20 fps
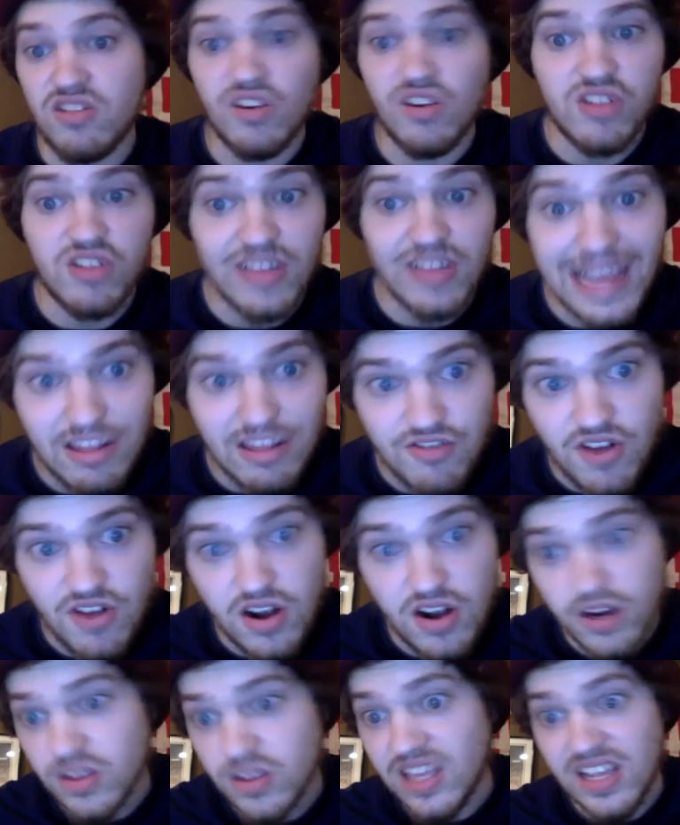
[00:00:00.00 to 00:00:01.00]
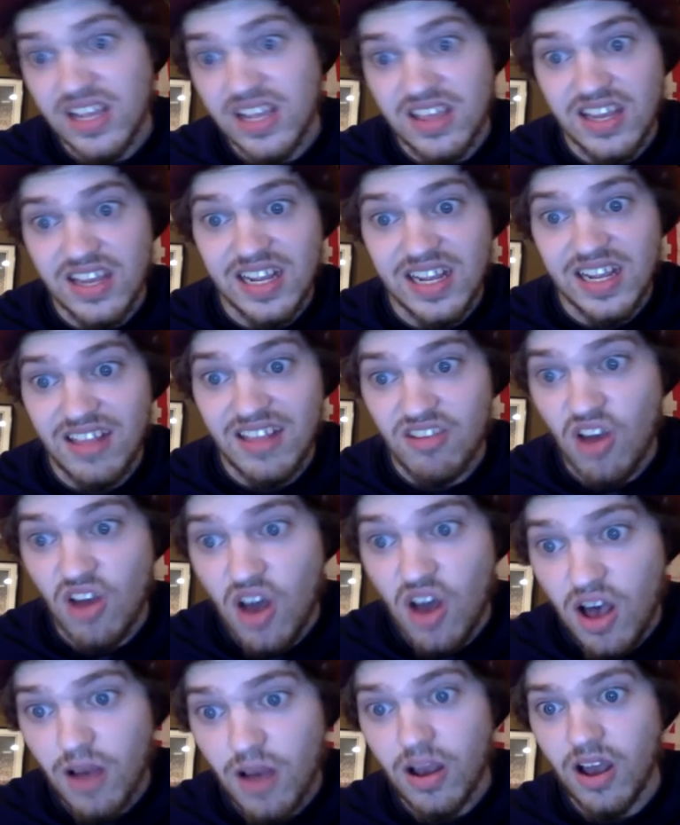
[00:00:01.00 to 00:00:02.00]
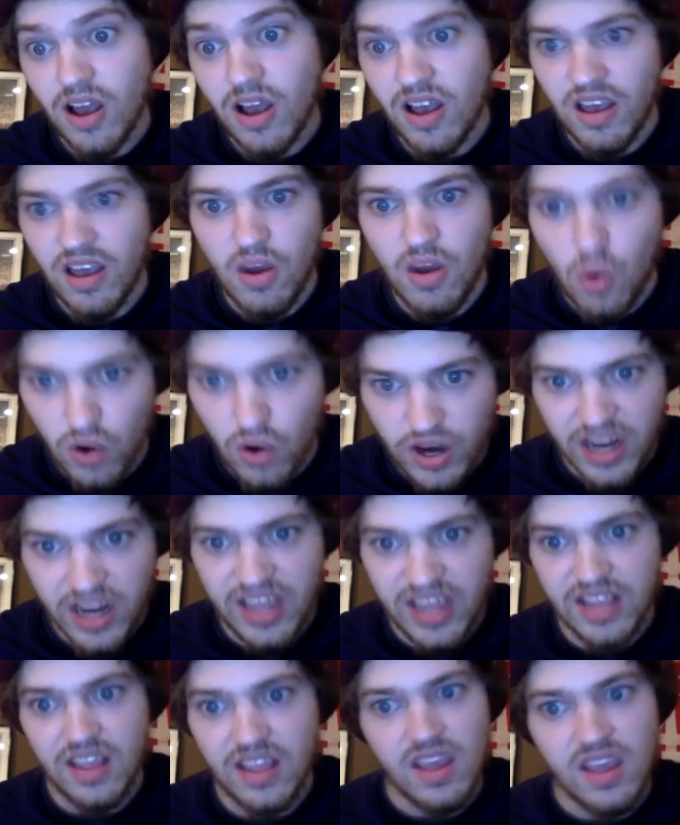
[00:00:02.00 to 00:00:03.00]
looks a lot stronger than it did against Oregon.